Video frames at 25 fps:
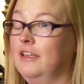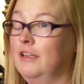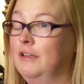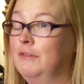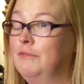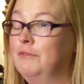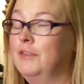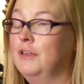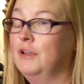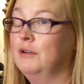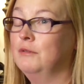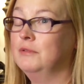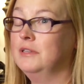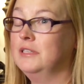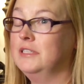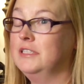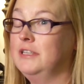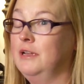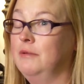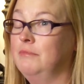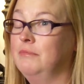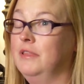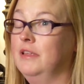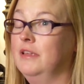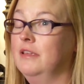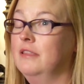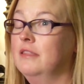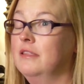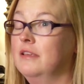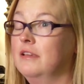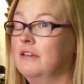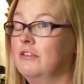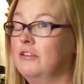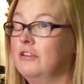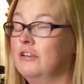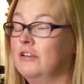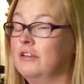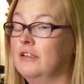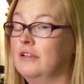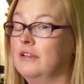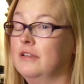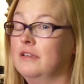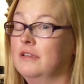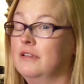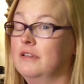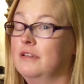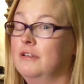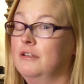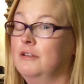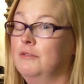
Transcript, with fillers: If there was something that could